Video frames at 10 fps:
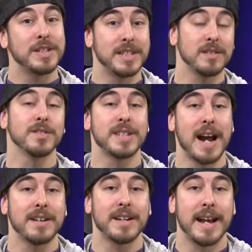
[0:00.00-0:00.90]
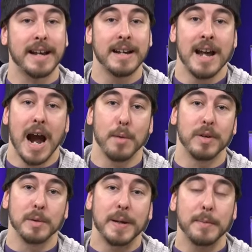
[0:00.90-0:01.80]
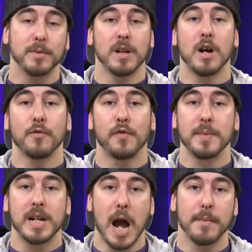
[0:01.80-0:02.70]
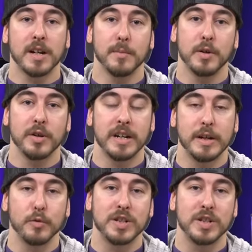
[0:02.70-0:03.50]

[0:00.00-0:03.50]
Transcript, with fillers: single Saturday. I bring people on from the comic community. We